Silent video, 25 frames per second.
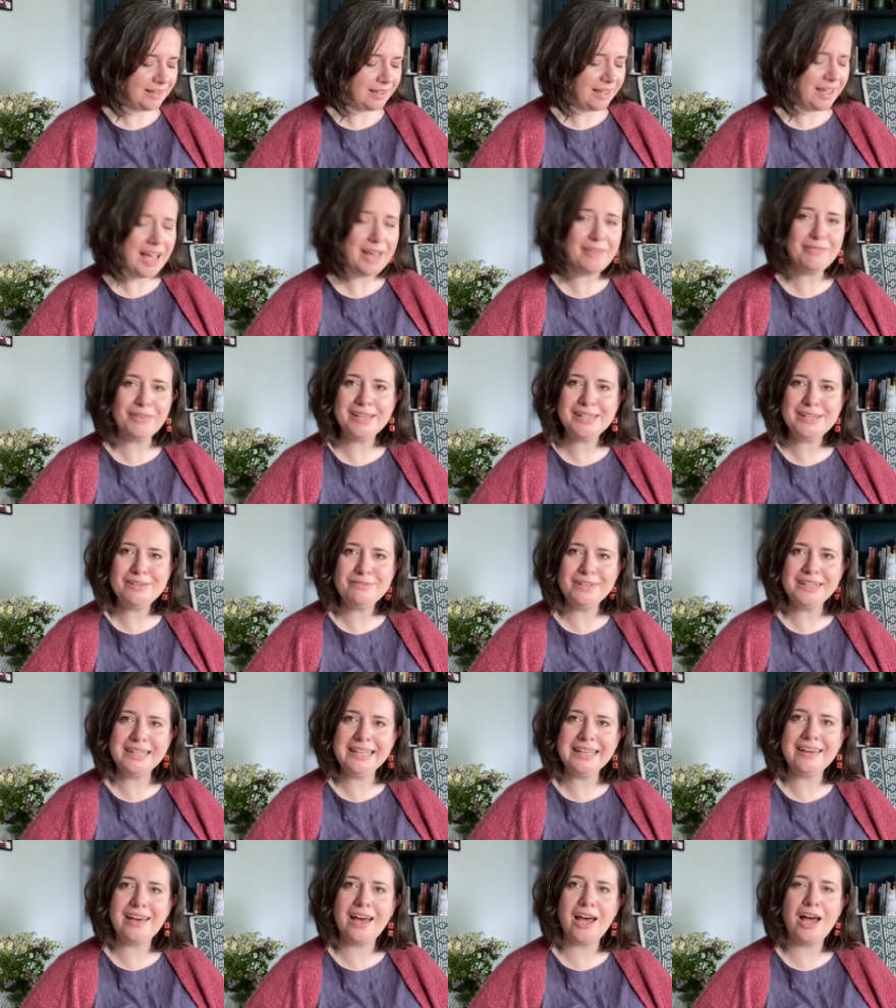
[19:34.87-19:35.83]
I find it
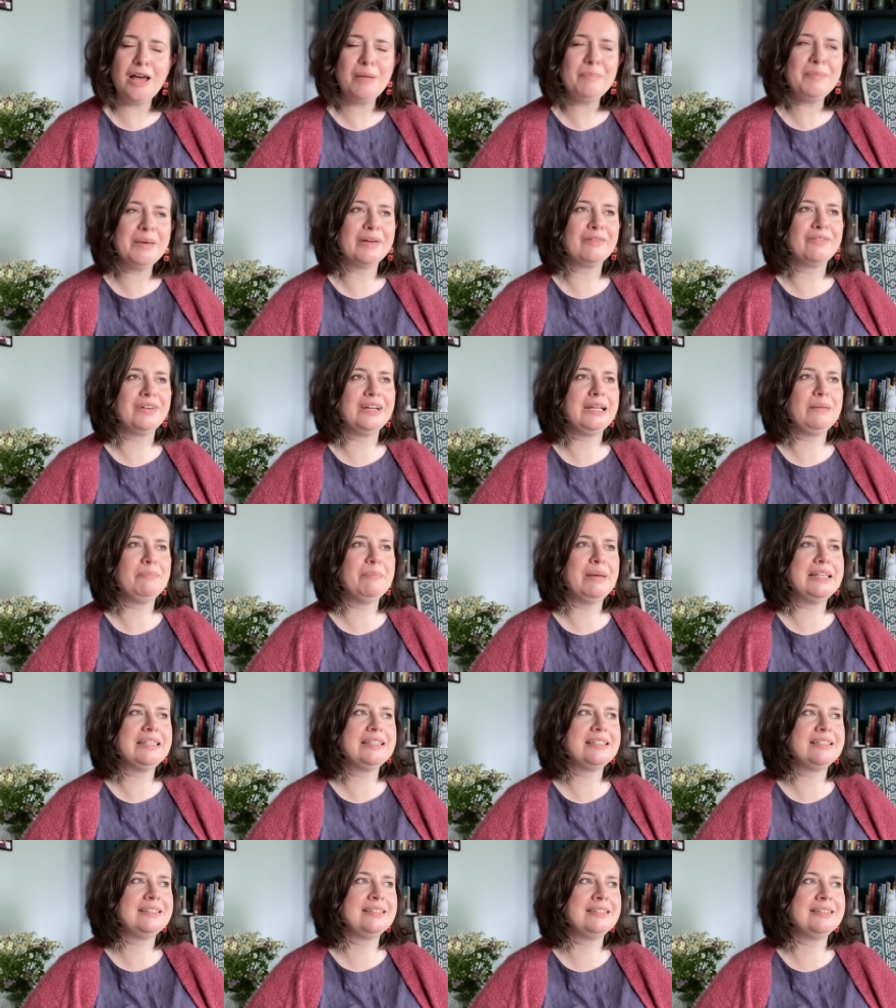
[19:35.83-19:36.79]
really calming, really
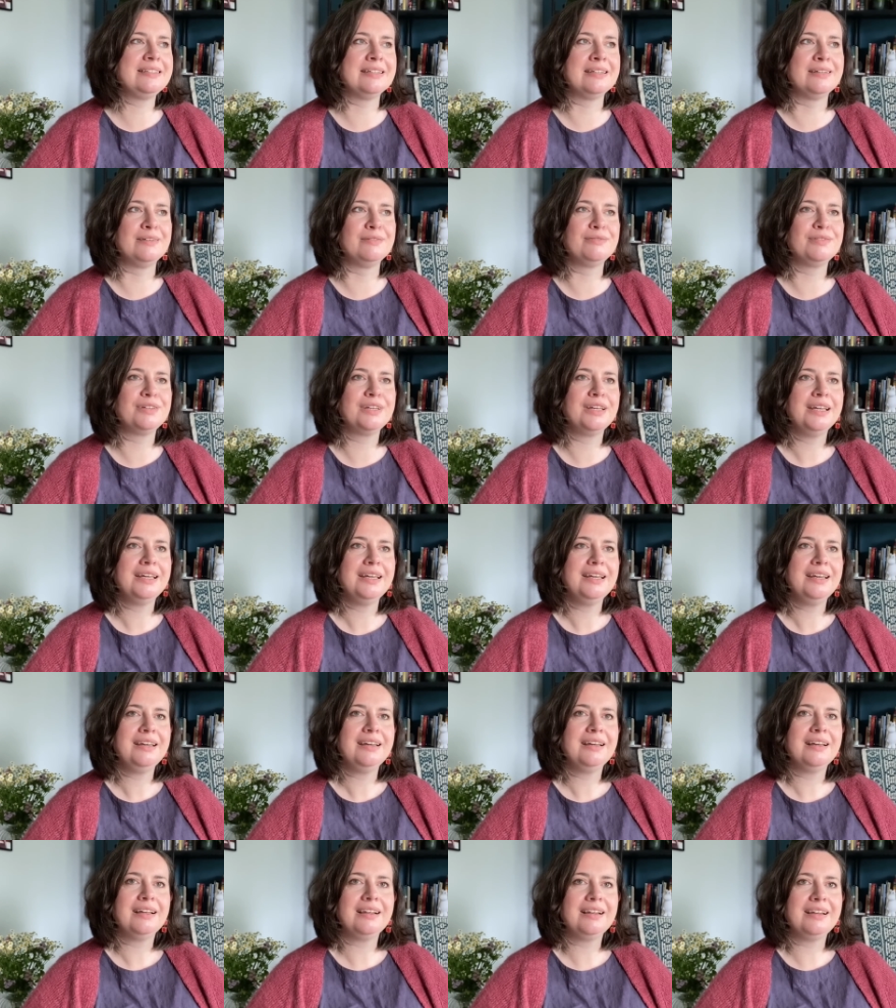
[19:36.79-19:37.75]
meditative.
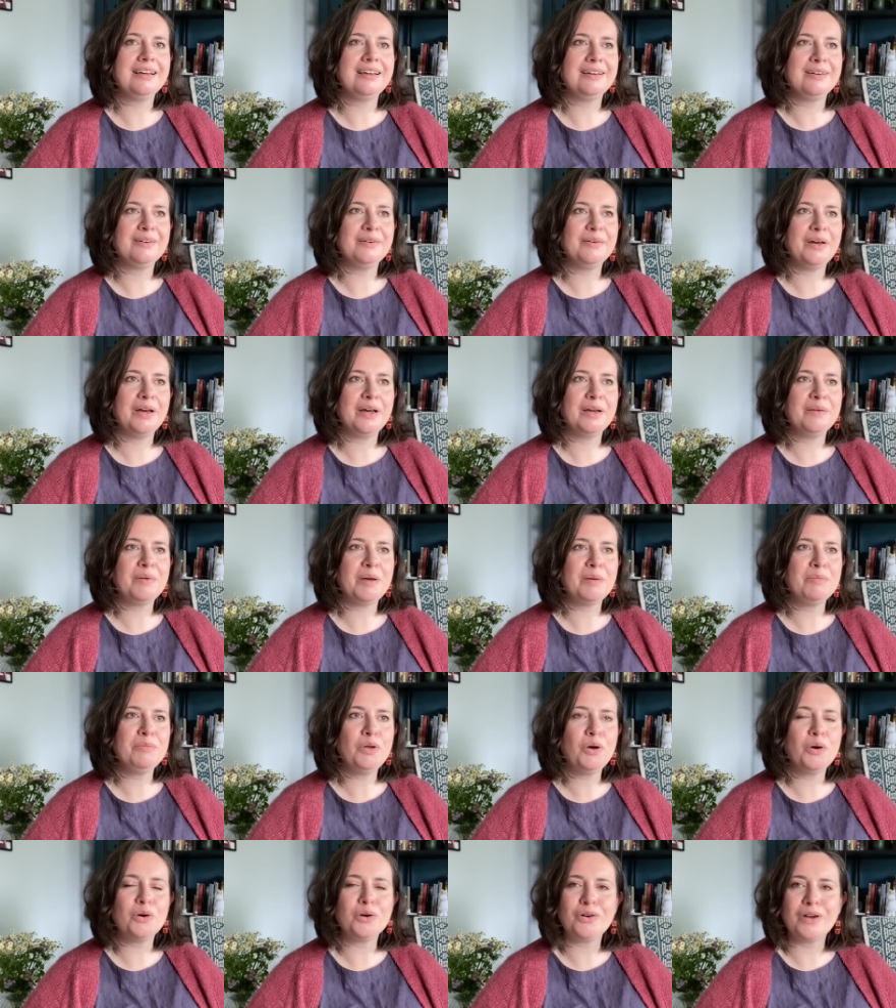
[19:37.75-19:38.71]
Like, I'm
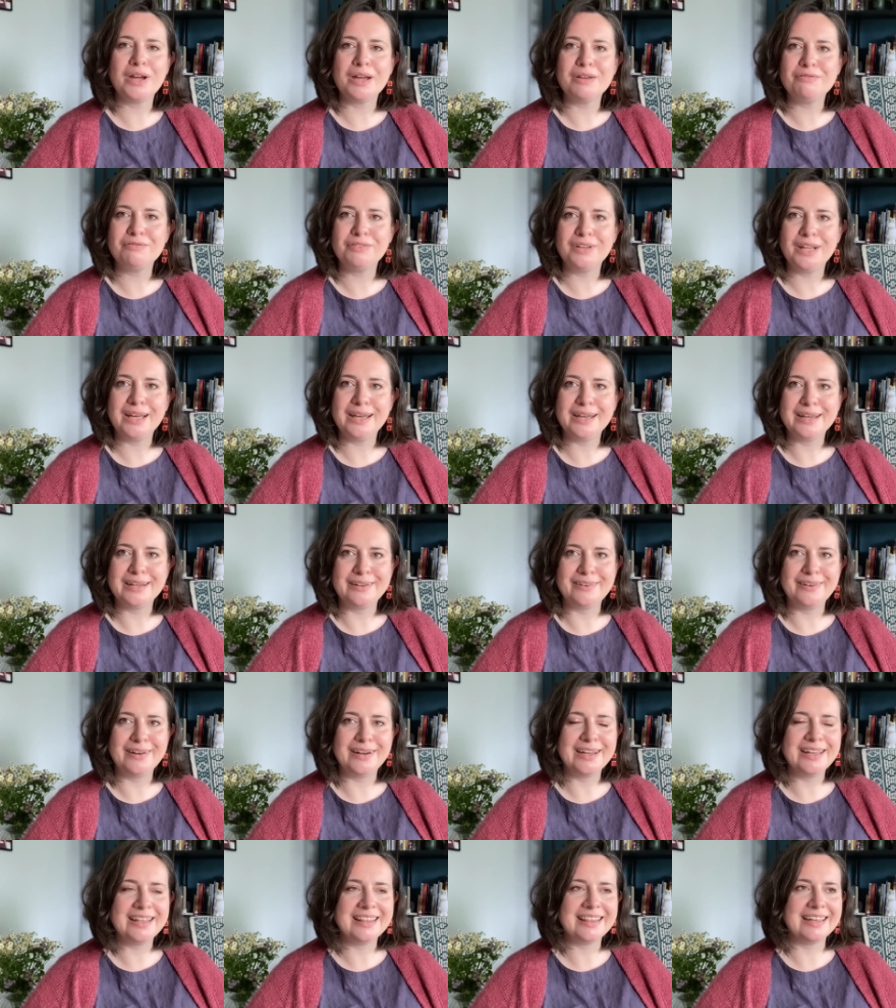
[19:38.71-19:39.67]
not a great flyer
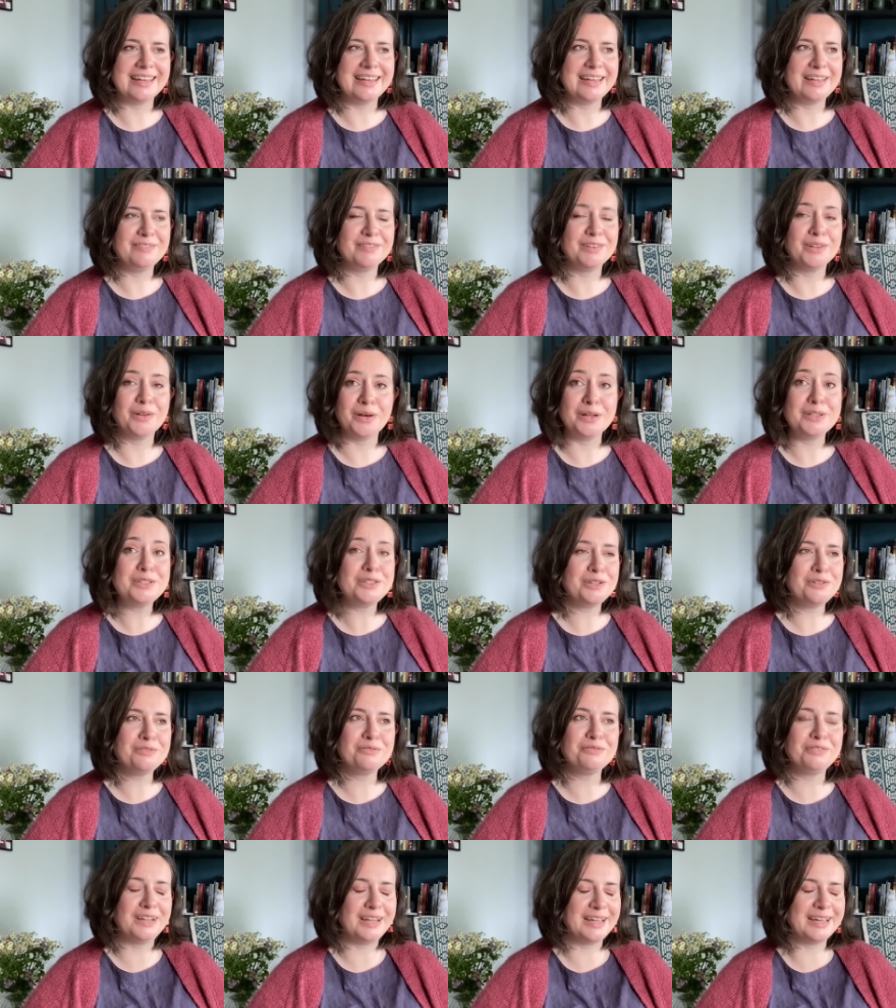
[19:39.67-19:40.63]
either, even though I do
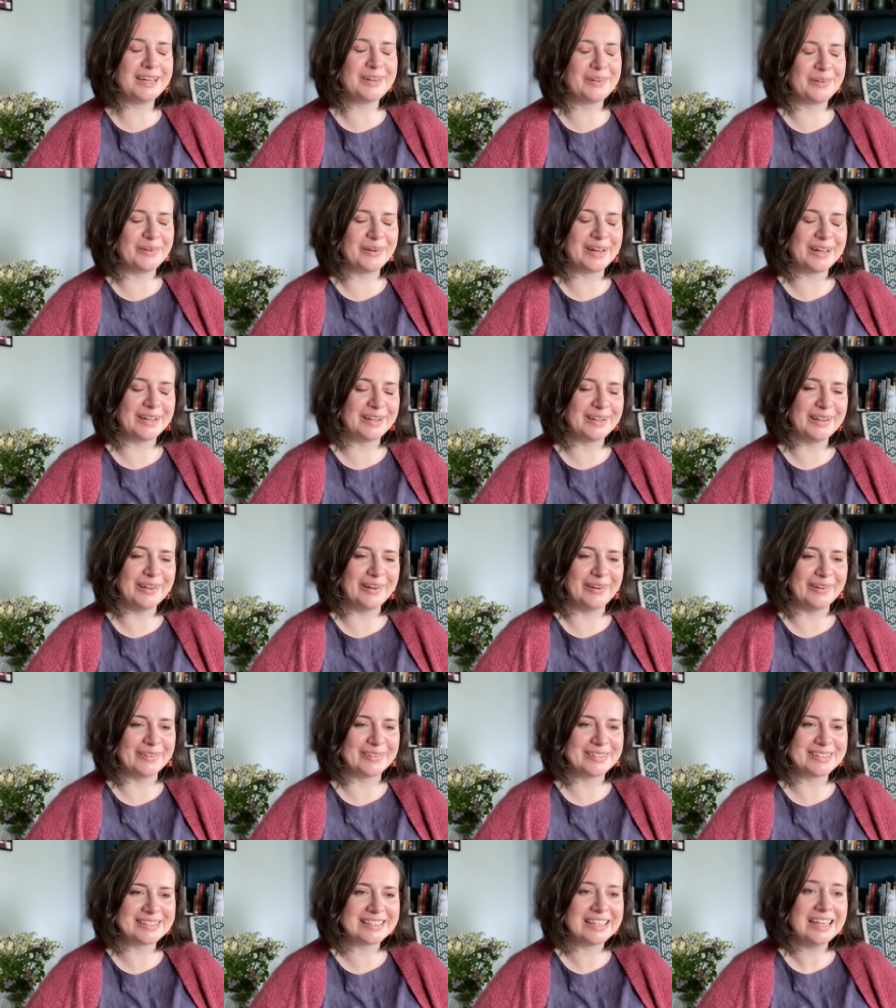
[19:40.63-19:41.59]
fly quite a
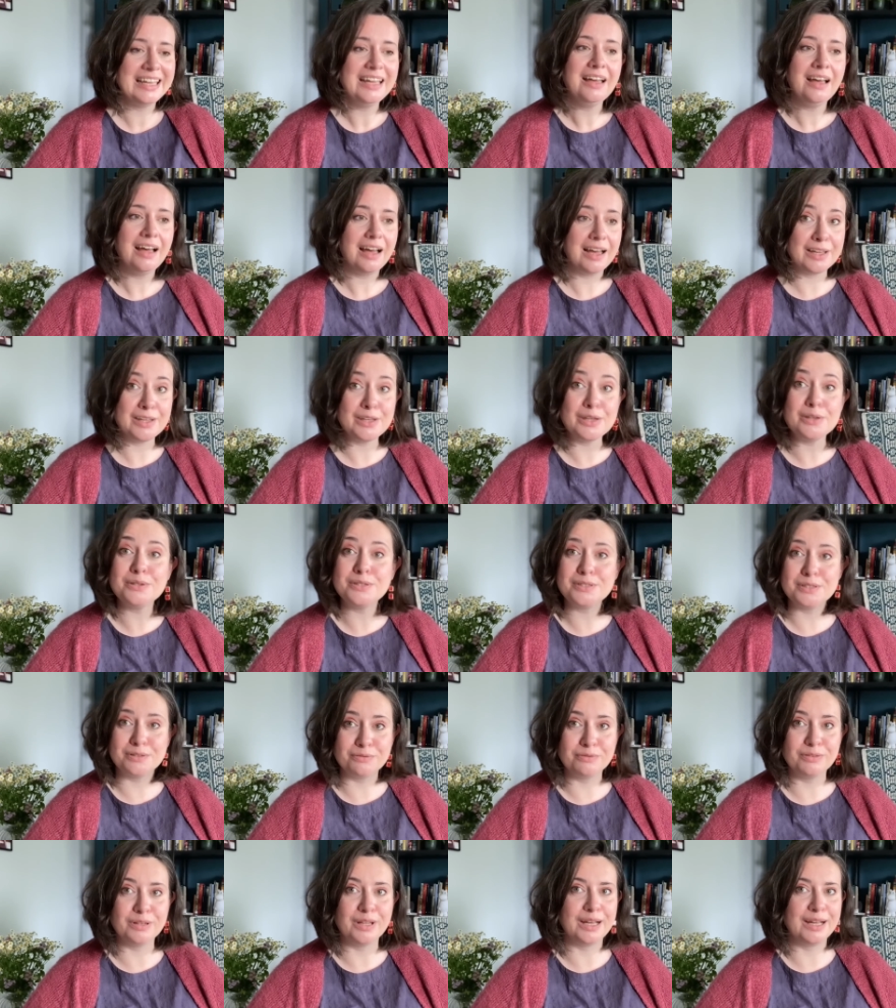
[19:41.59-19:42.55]
lot. I used to
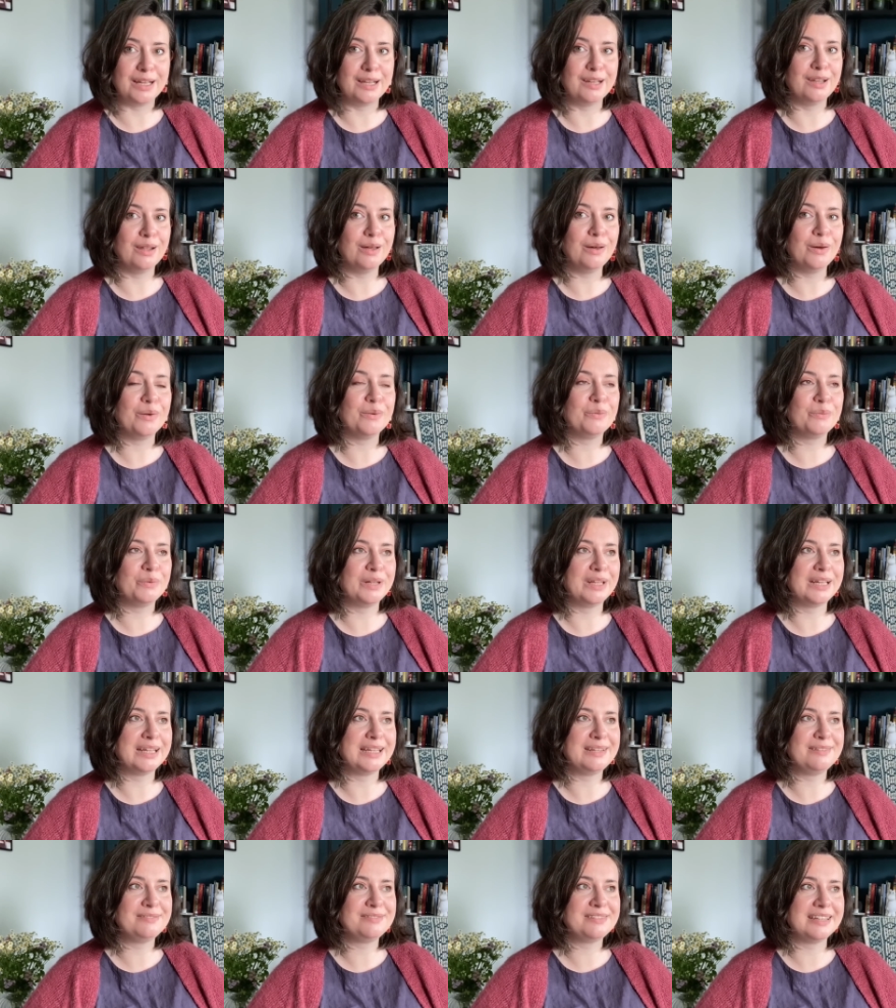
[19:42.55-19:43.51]
fly a lot. When I
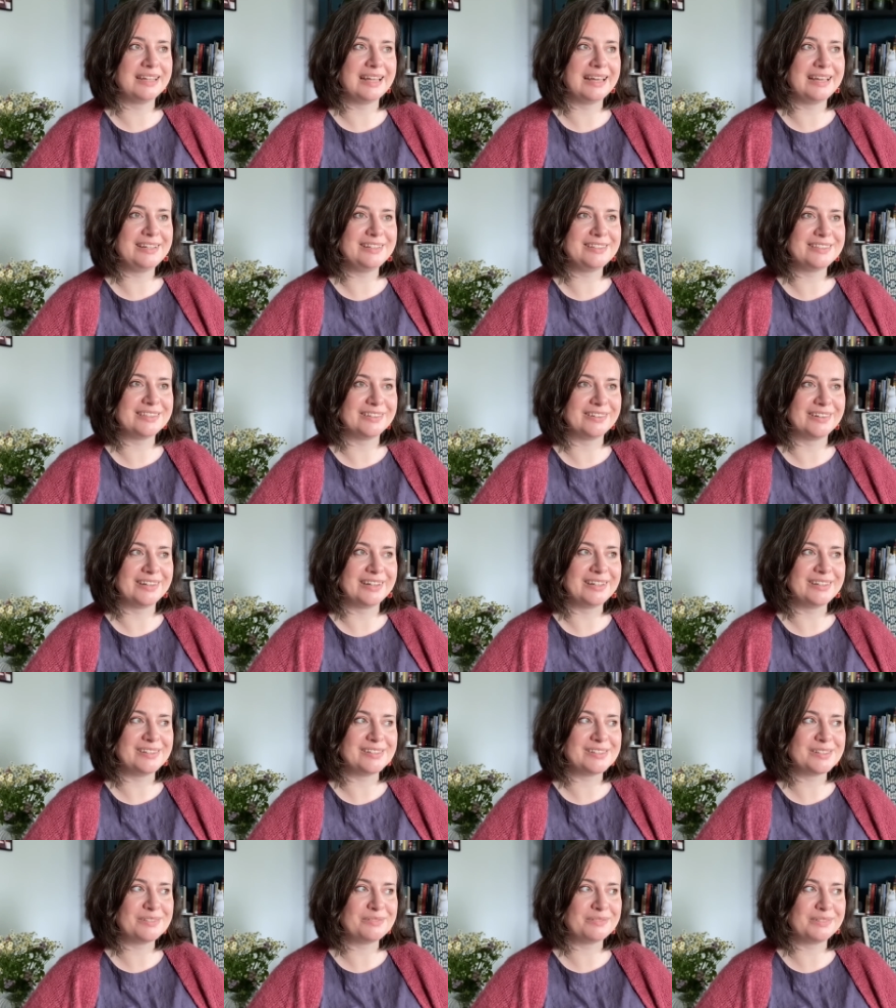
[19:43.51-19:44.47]
lived in Asia, I
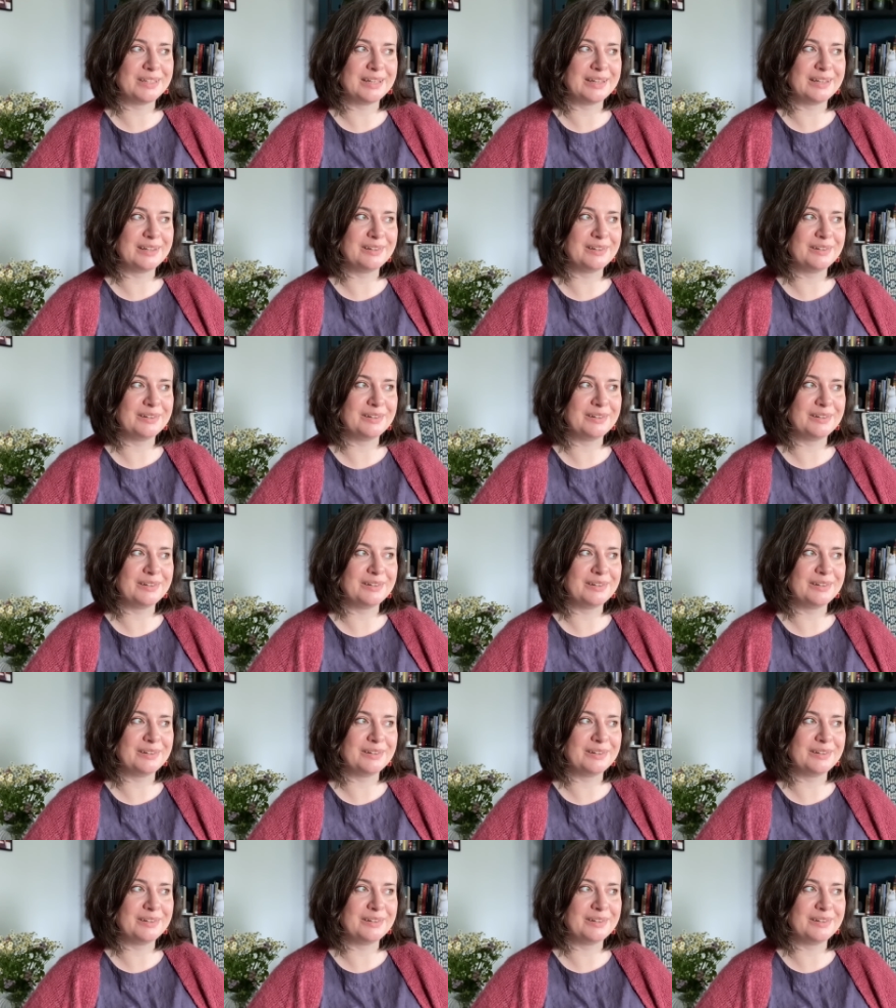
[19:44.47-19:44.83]
used to fly